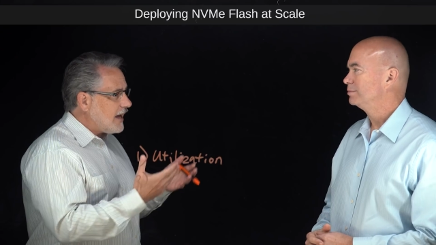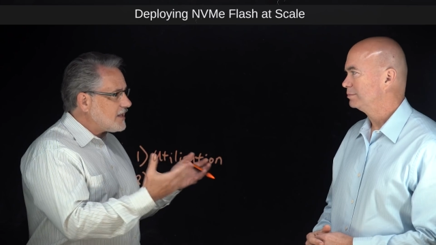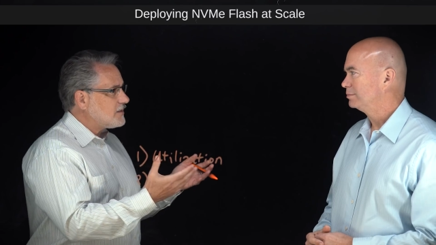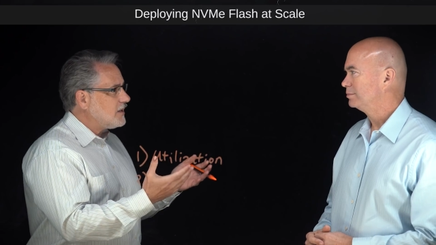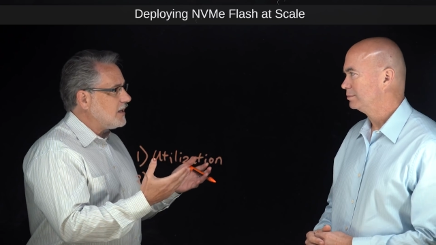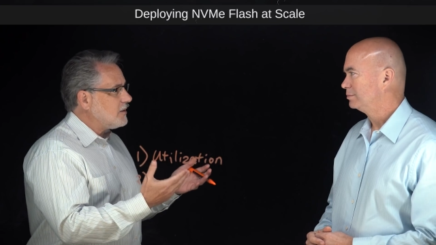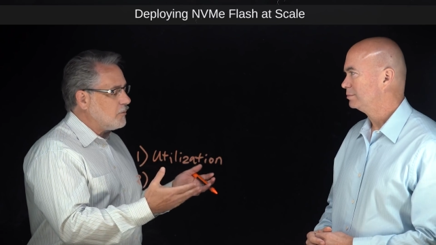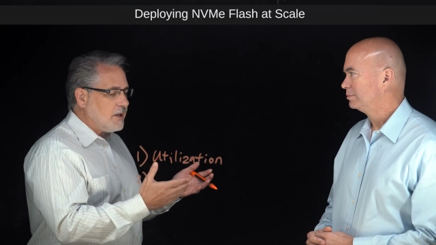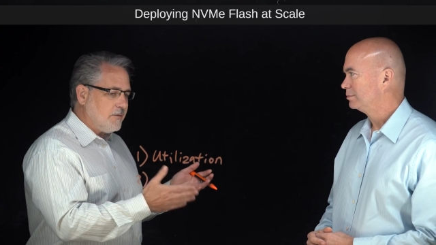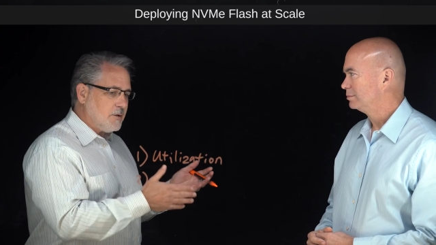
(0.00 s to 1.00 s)
Speaker 1: that's
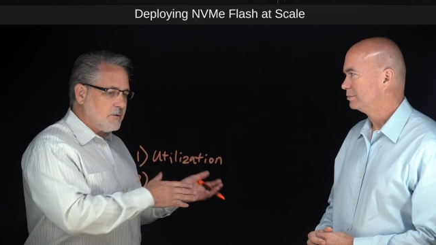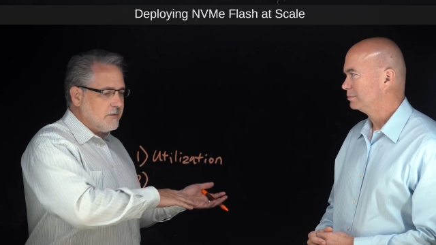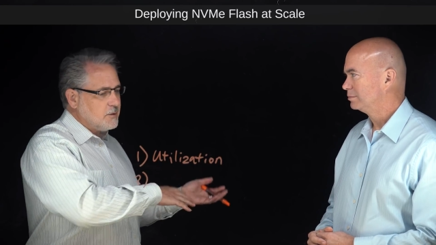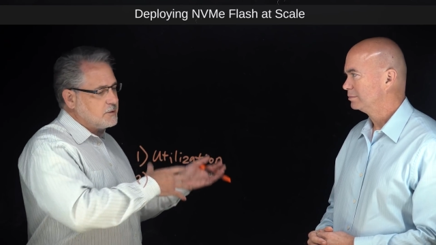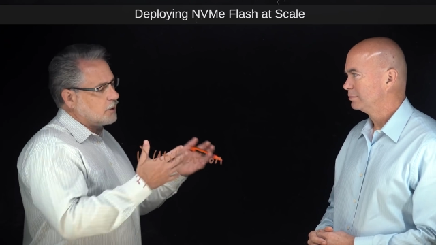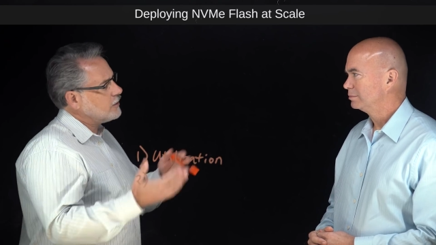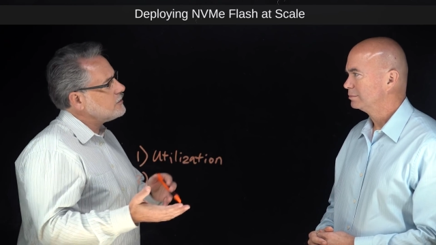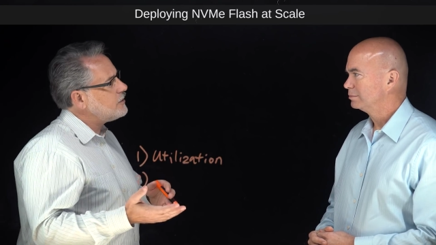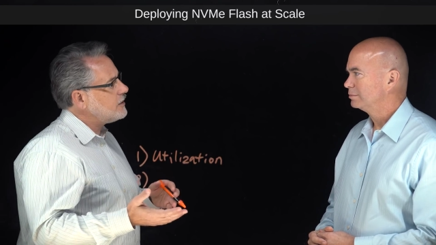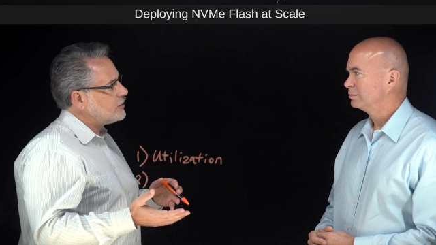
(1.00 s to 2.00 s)
it. If you, if you
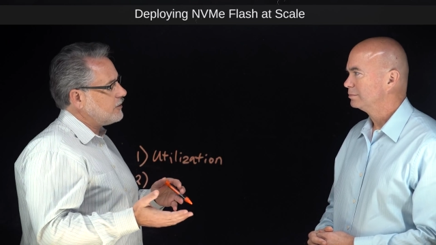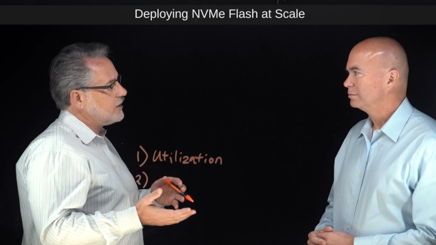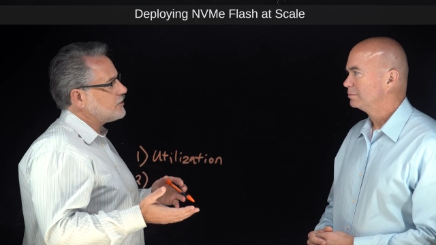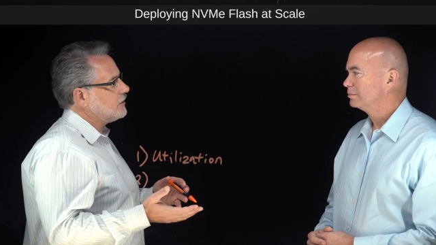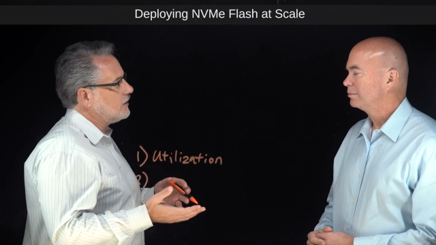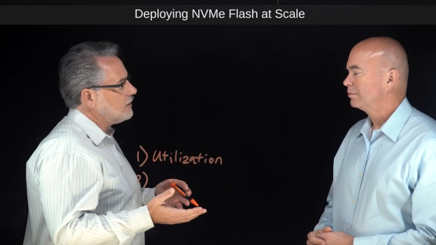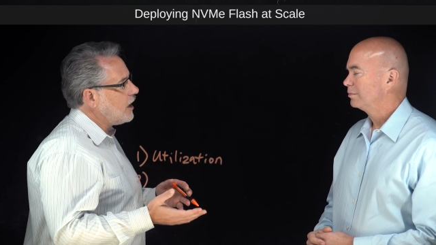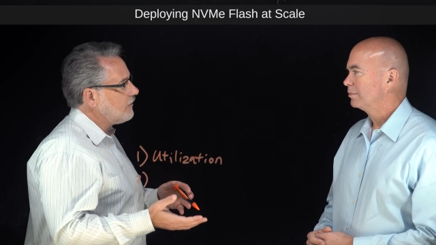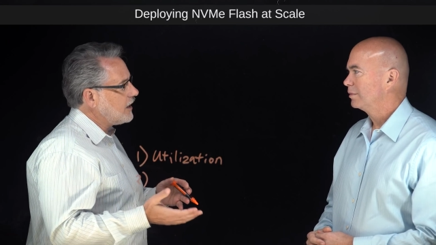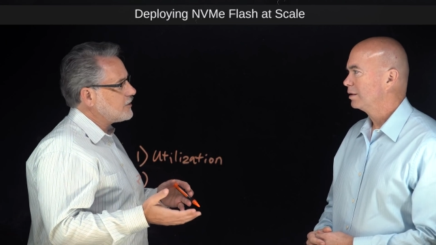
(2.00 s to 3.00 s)
turn to the traditional
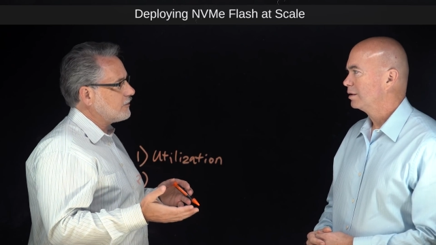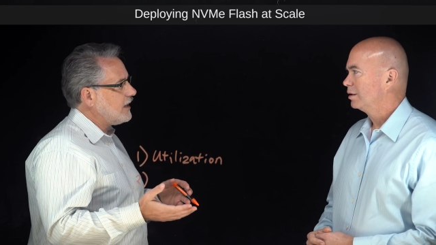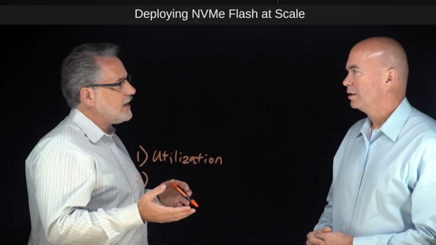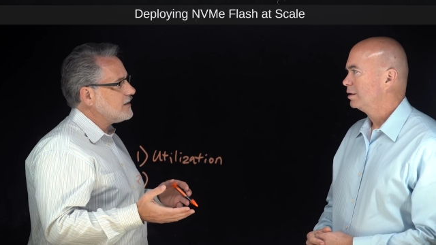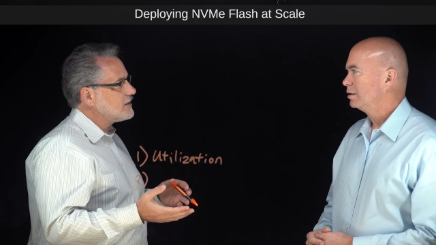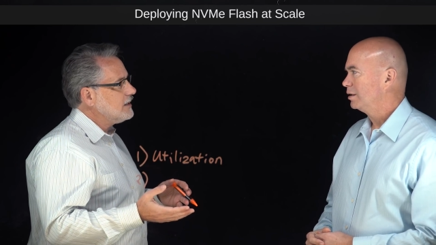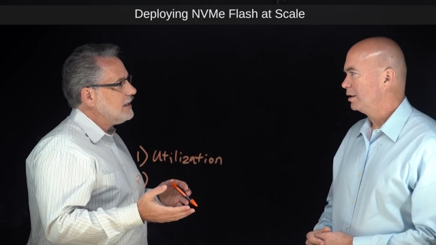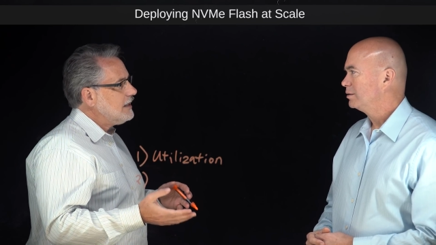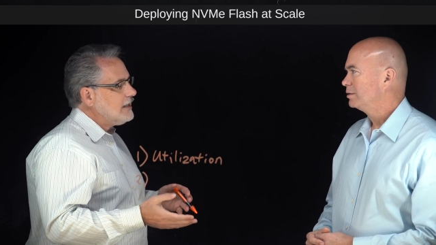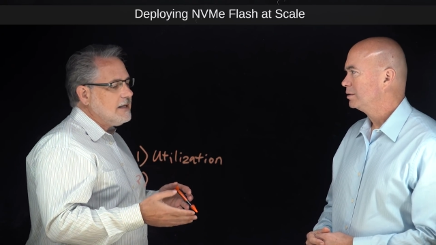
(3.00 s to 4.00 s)
all-flash arrays, yeah.